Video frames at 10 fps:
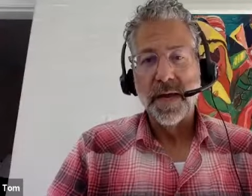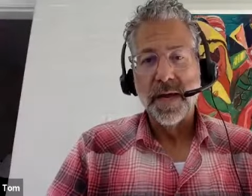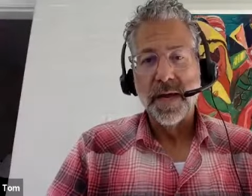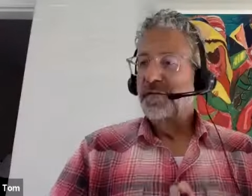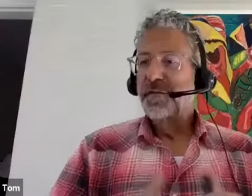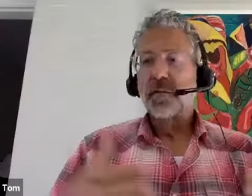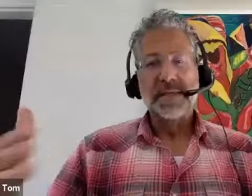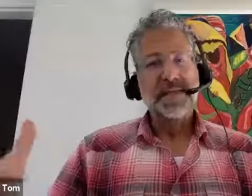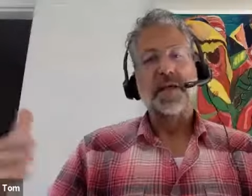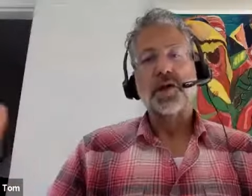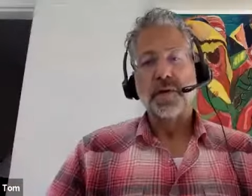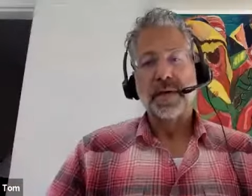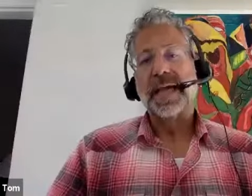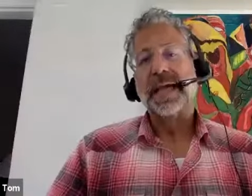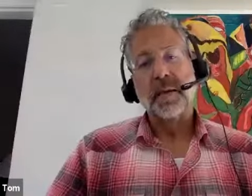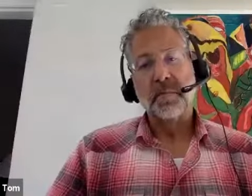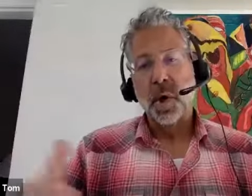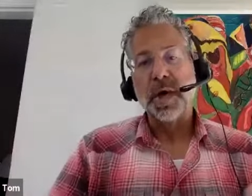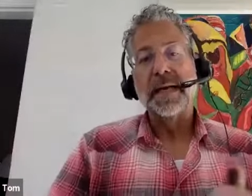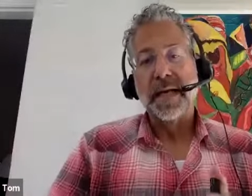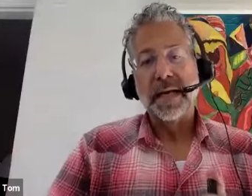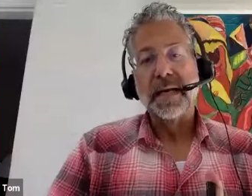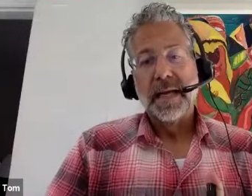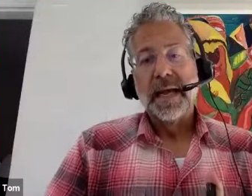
influence and create a market.